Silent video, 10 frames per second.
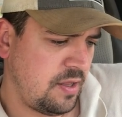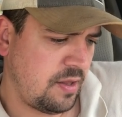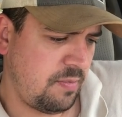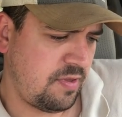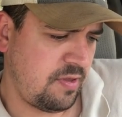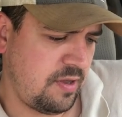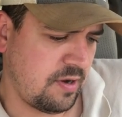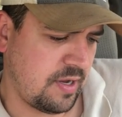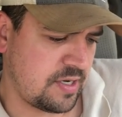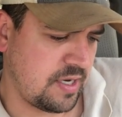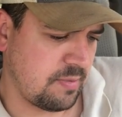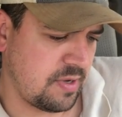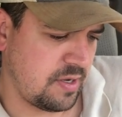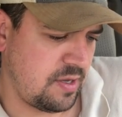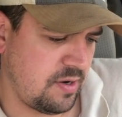Let me see here. Actually, I'm
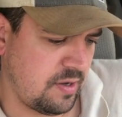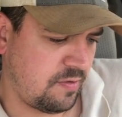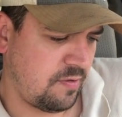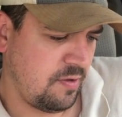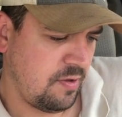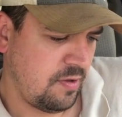kind of curious.